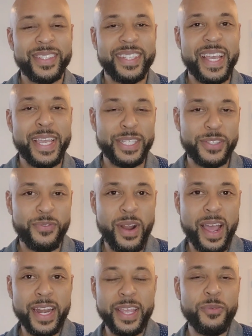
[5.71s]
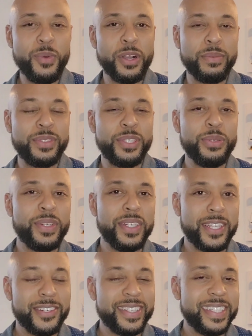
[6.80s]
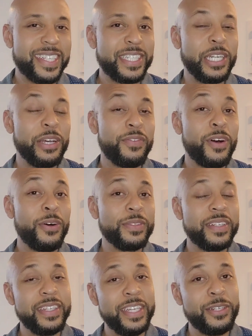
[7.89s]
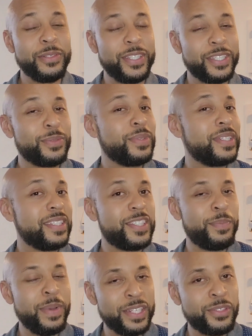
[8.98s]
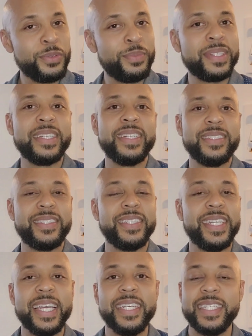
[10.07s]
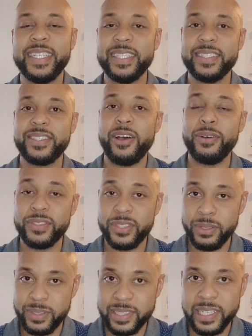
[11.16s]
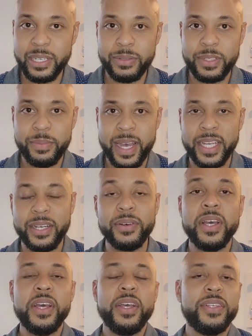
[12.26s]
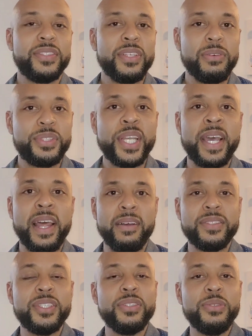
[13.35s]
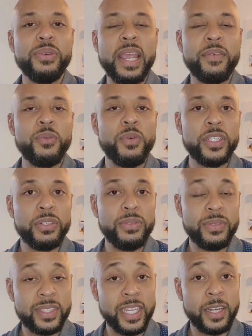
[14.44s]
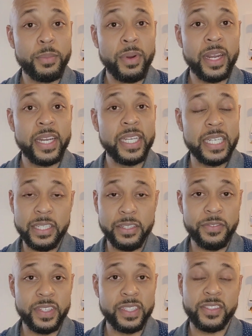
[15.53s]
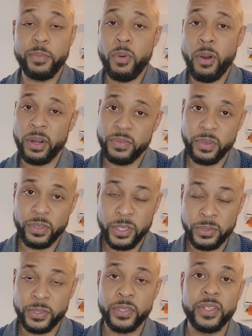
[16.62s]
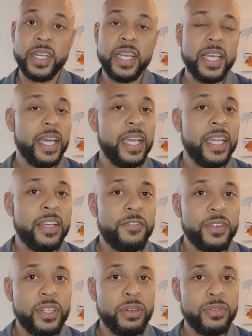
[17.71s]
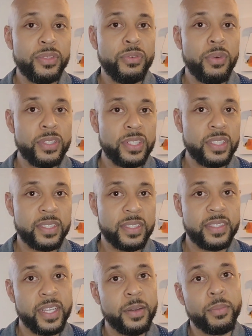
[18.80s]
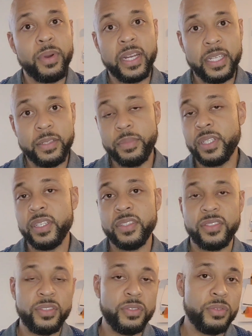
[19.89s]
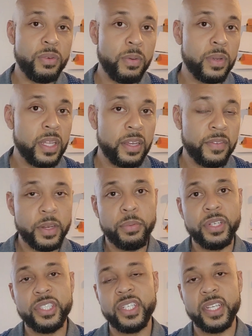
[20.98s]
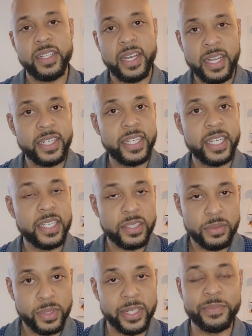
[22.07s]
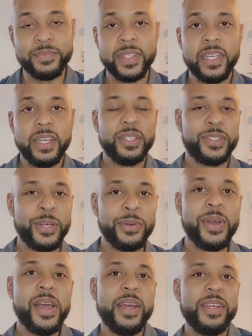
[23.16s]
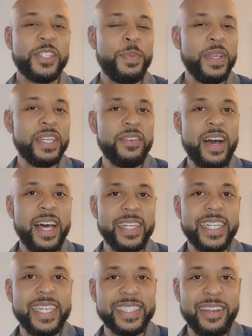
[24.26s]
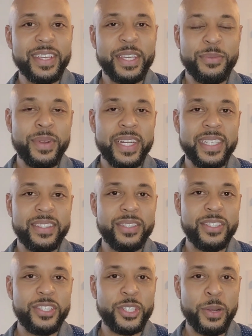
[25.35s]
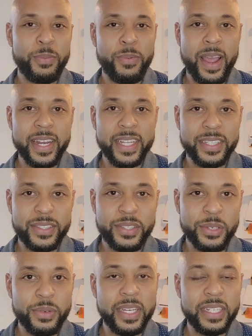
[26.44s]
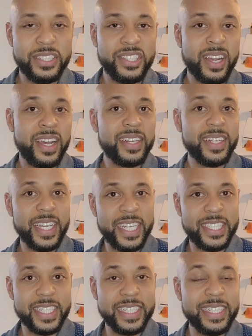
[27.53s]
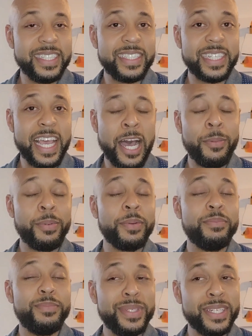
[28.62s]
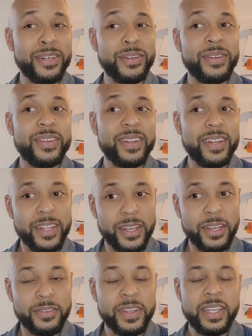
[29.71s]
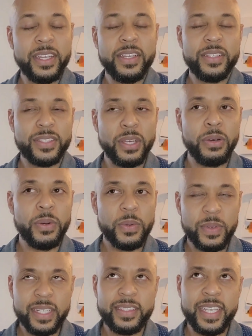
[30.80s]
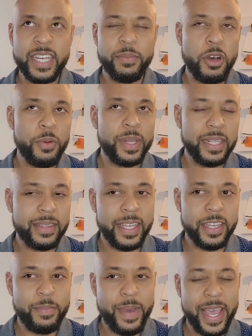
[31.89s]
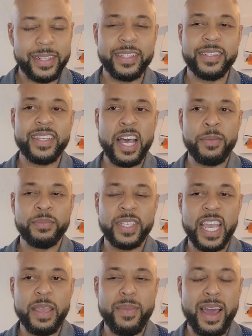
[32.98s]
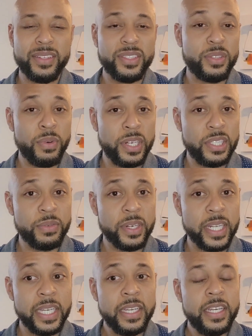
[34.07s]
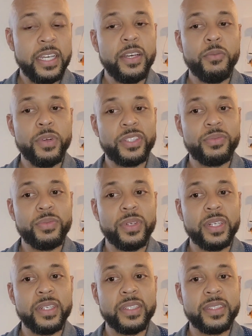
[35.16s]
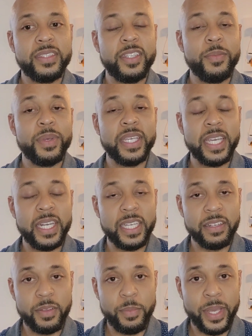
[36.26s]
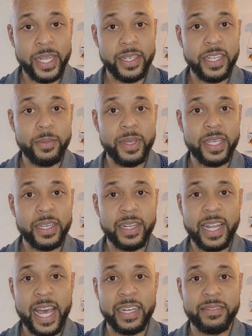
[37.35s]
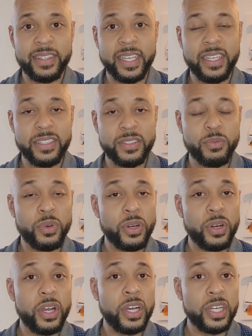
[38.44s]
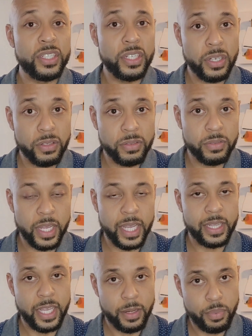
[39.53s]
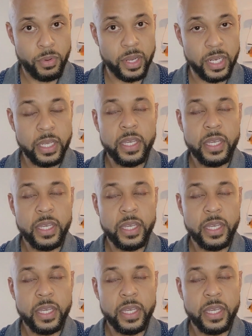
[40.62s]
Today is Friday, and welcome to another edition of On the Needle. This one is special because today is also Cinco de Mayo. So, shout out to everyone who's celebrating if it's a part of your culture, and for those who are just celebrating because you love and appreciate the holiday as well. So, speaking of holidays, I'll get ready to jump right into it. John Legend, his album Bigger Love. So let's take a moment and think back. This album came out in 2020, which was the beginning of the pandemic. A lot of things were unknown at that point.